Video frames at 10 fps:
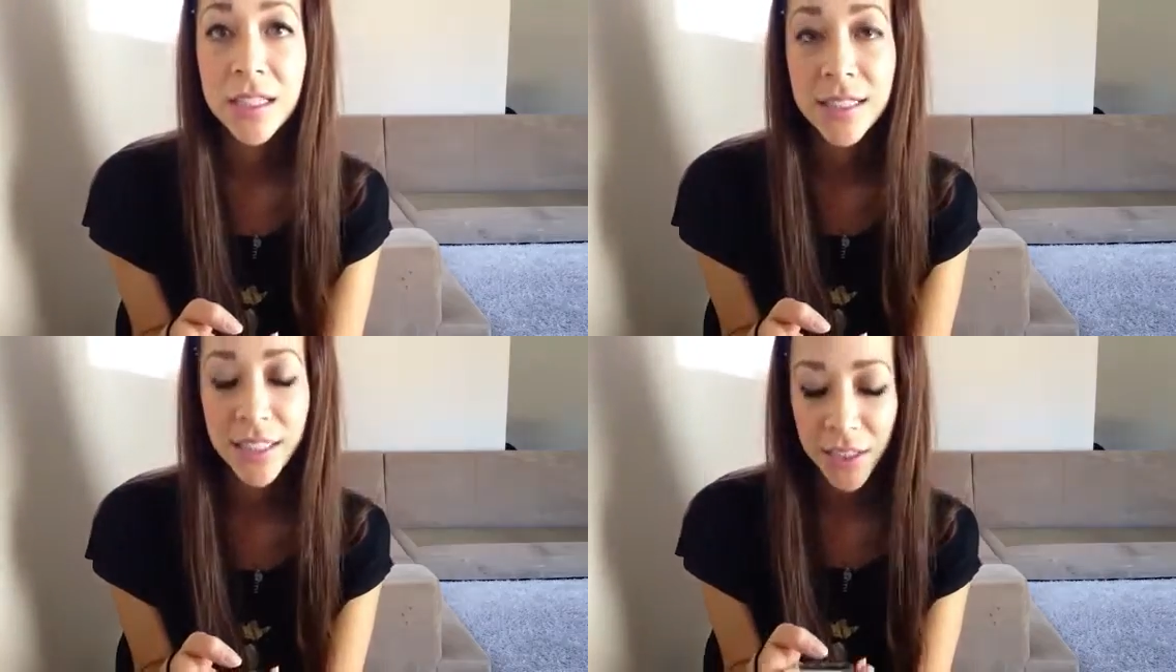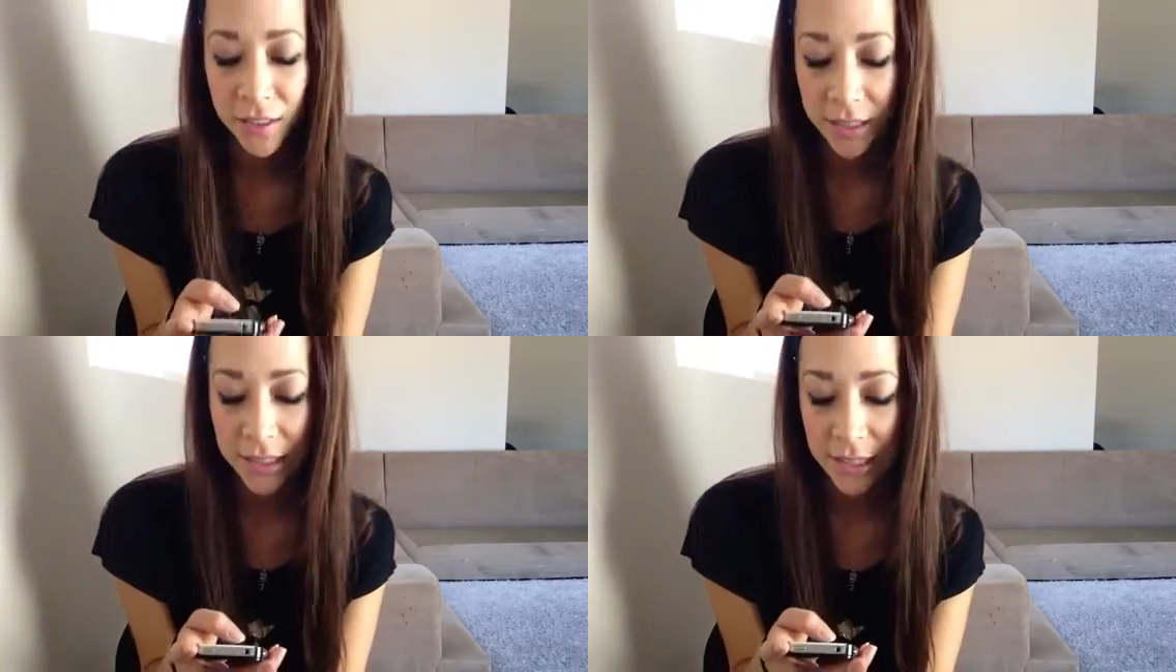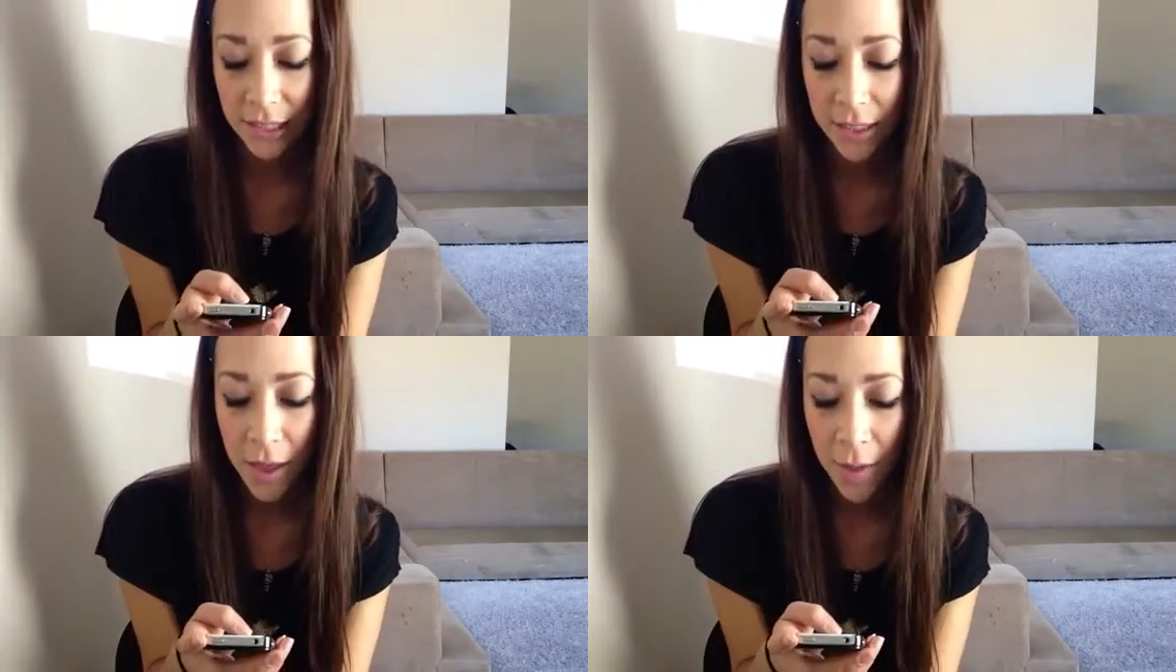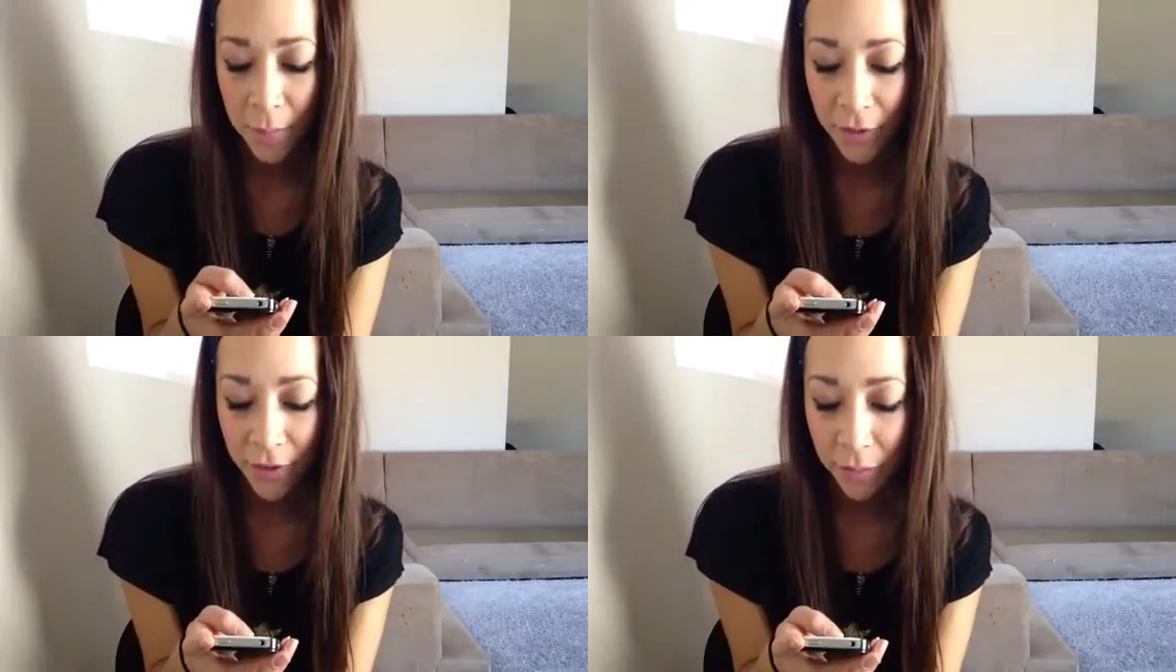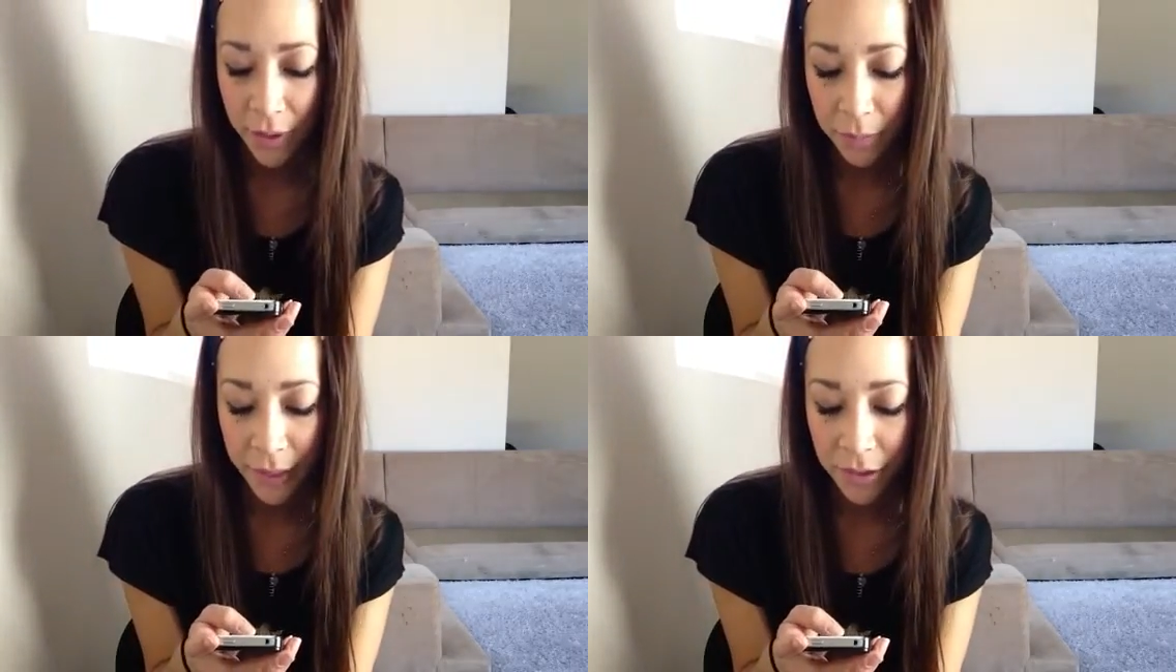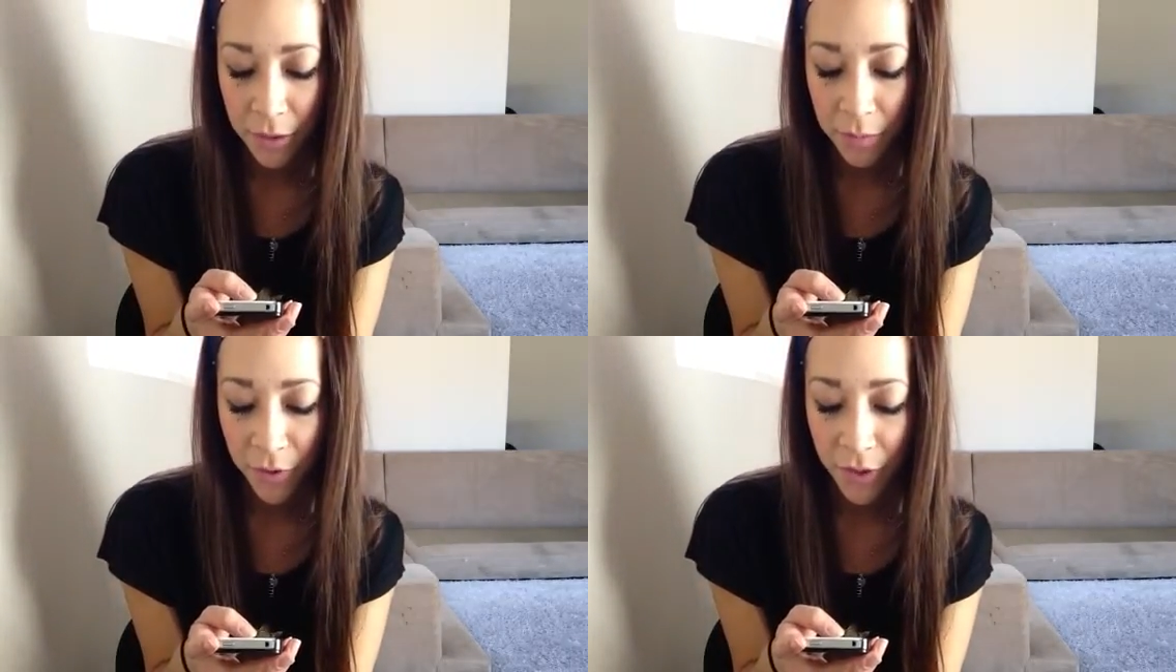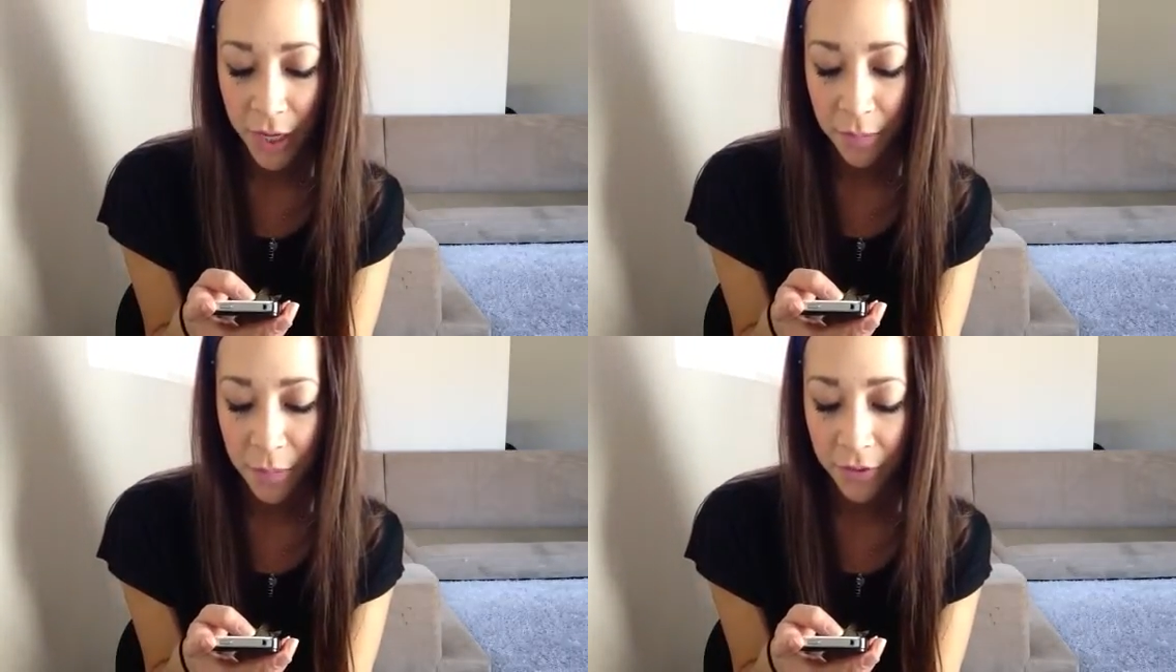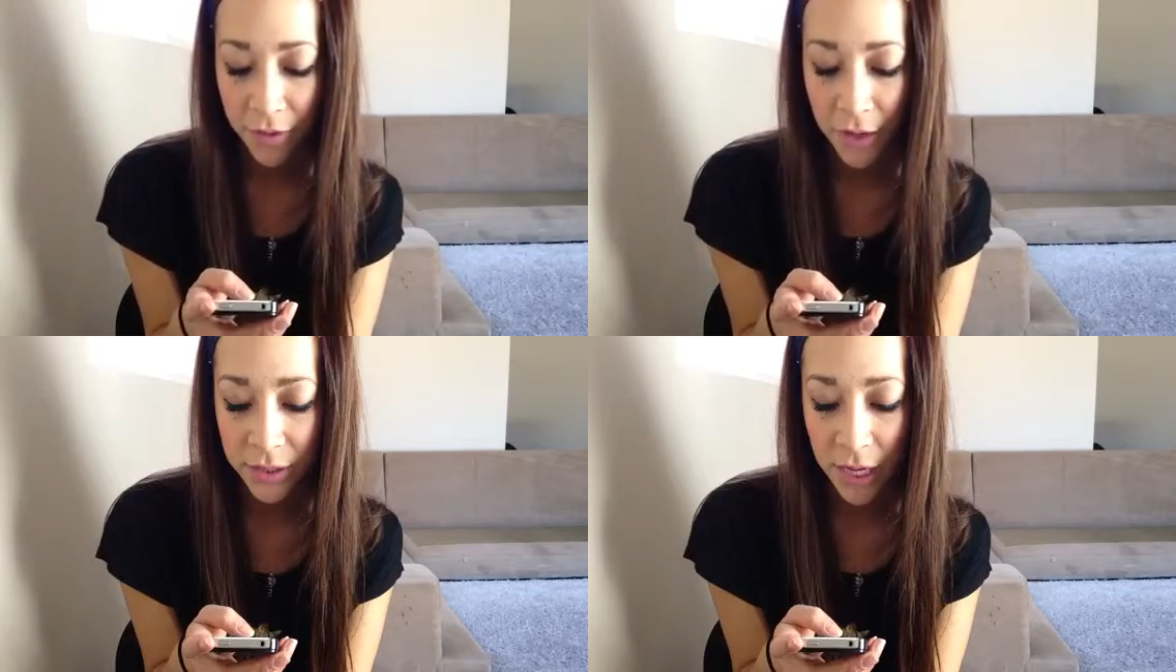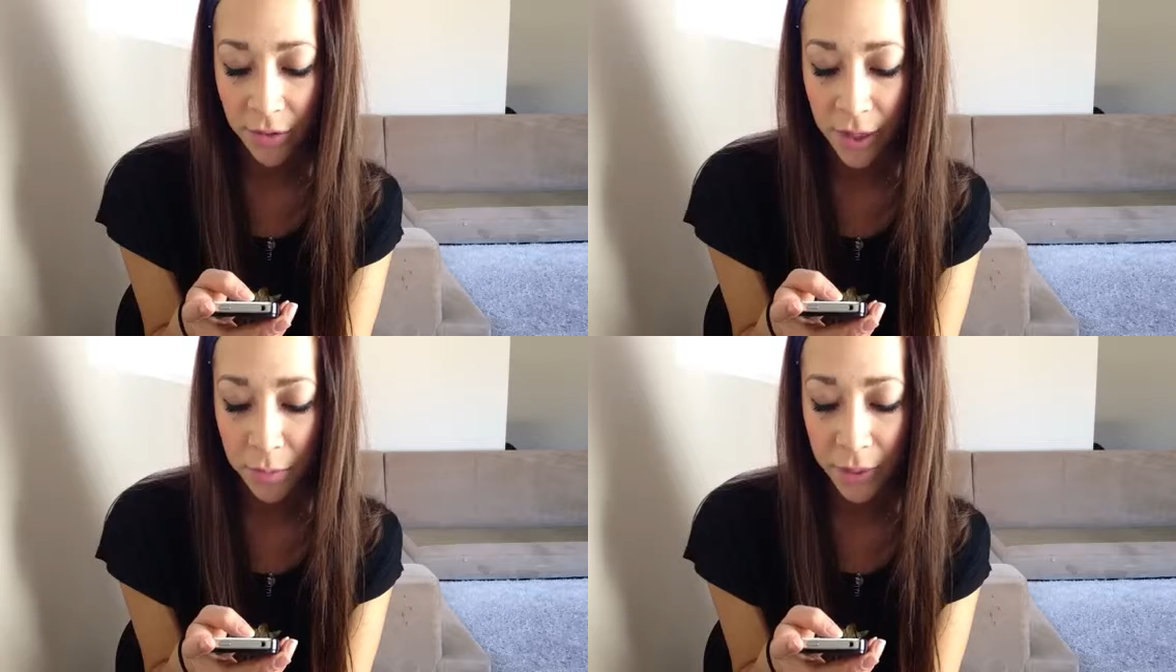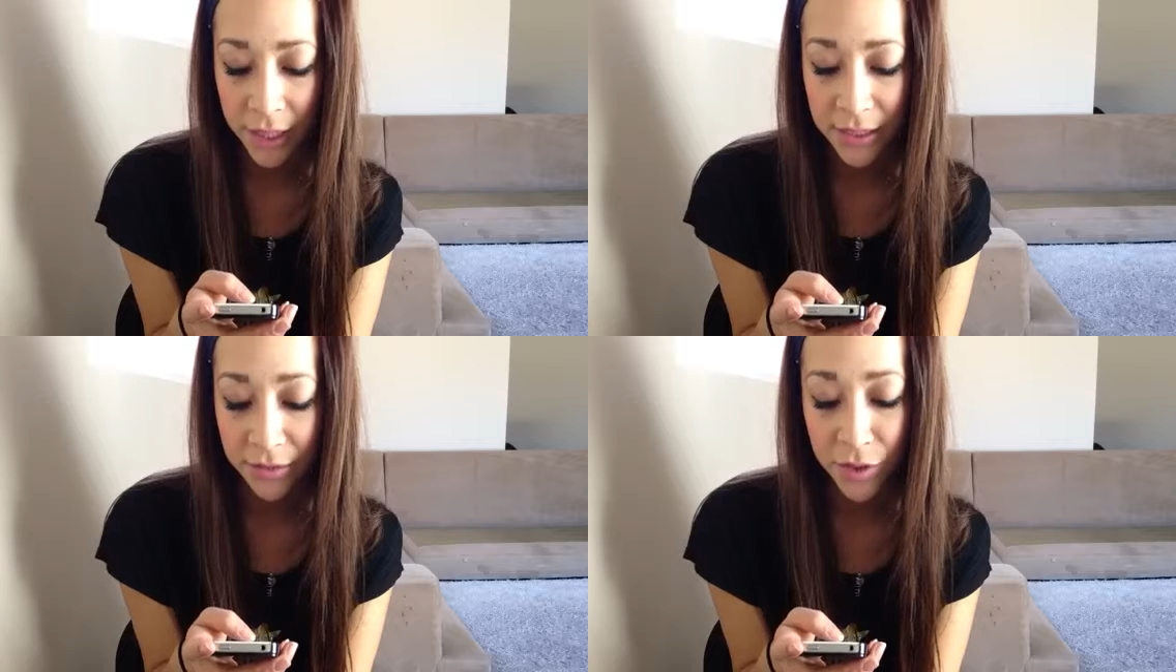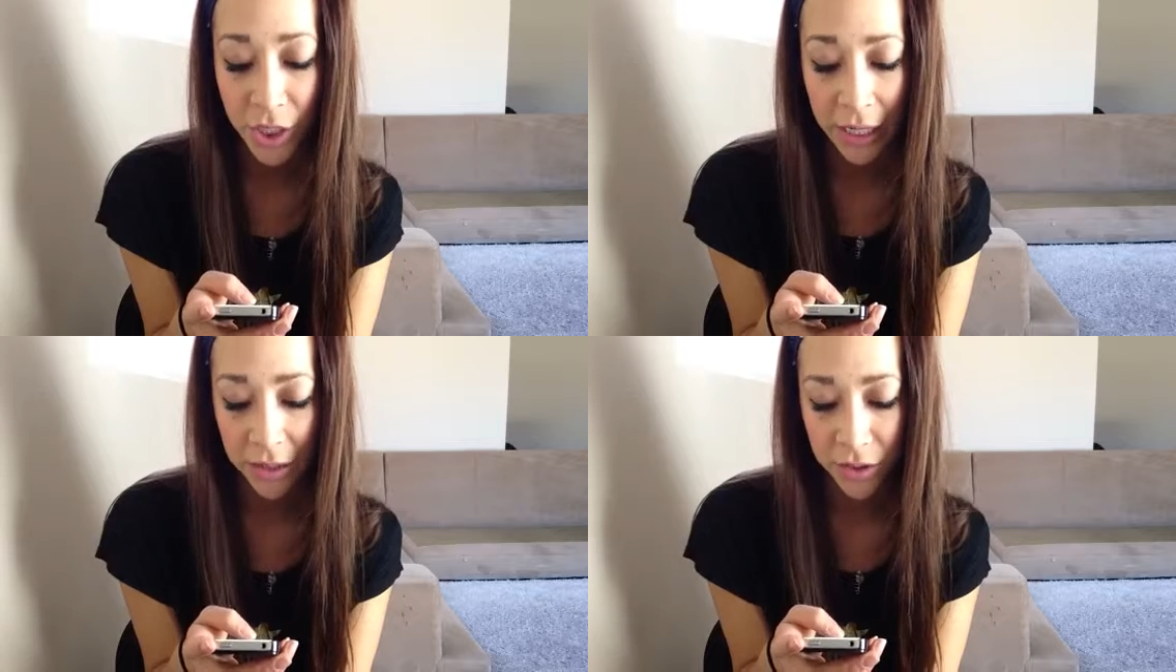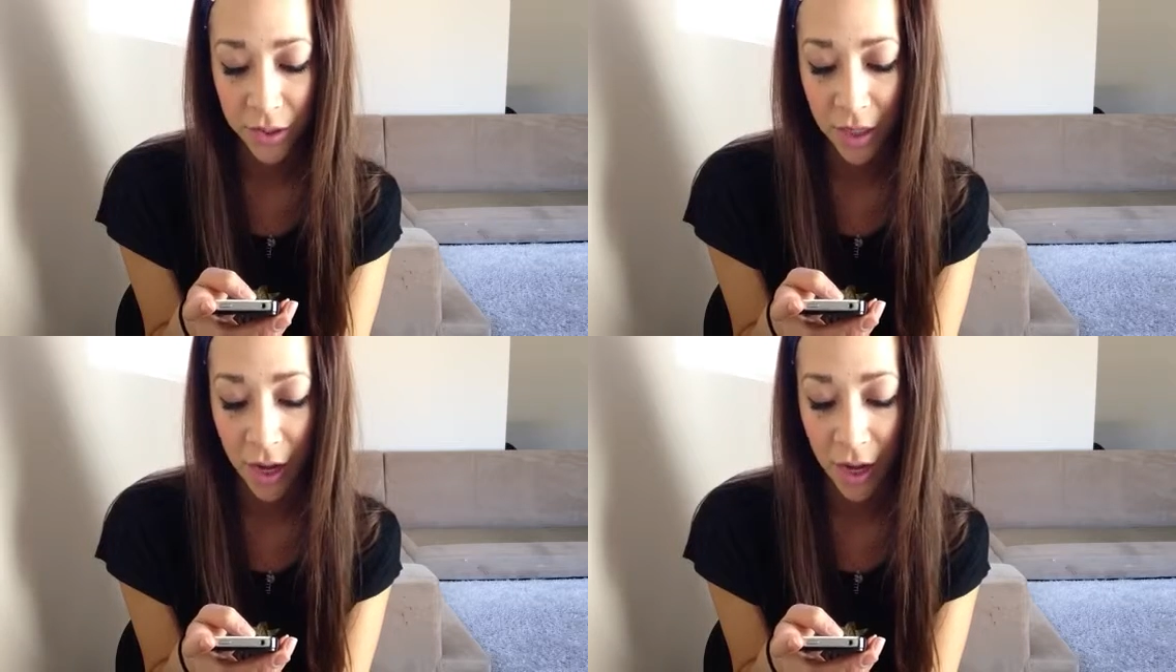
dear Lindsay, my family planned on moving but found out that plans have changed.